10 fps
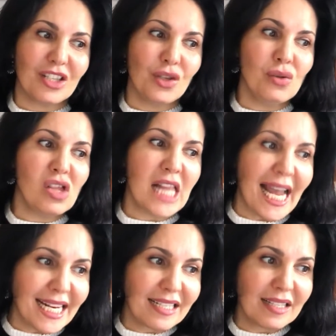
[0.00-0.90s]
you
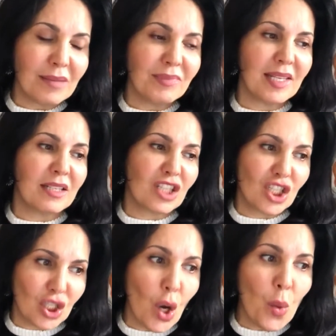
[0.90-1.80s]
like something
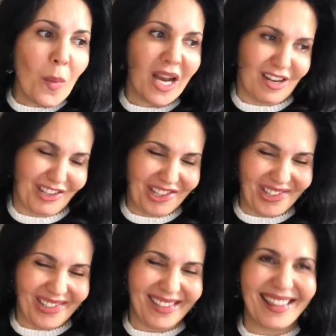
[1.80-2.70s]
so much